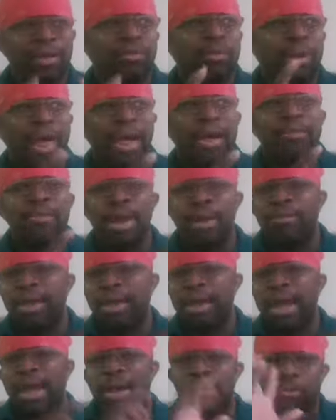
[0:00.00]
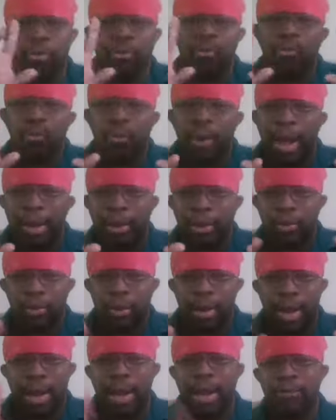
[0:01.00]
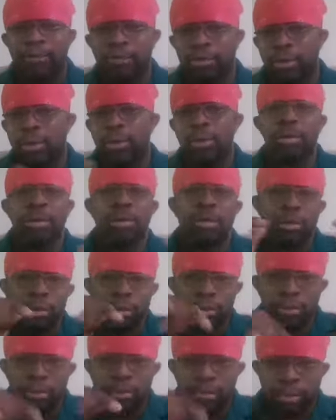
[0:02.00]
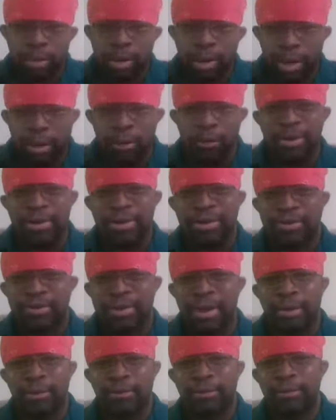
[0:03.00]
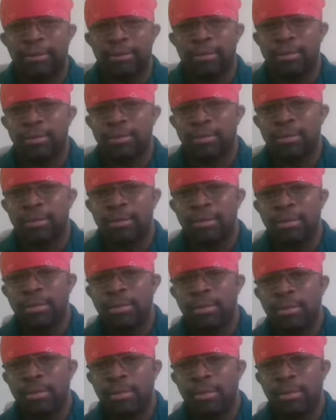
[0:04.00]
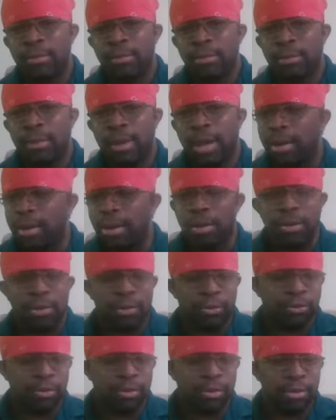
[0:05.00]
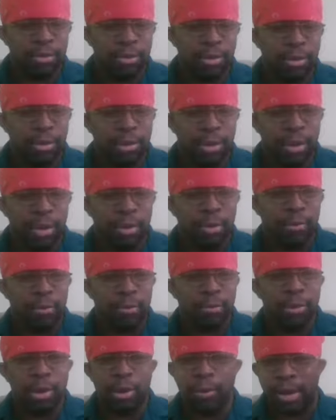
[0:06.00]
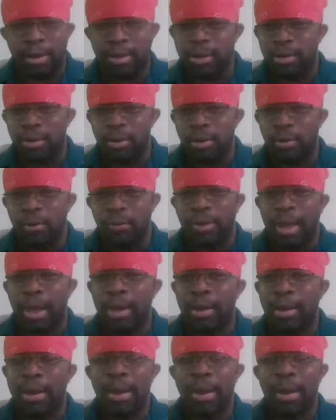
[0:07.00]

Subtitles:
Black men became radicalized here in the States. And he goes, no, I didn't know that.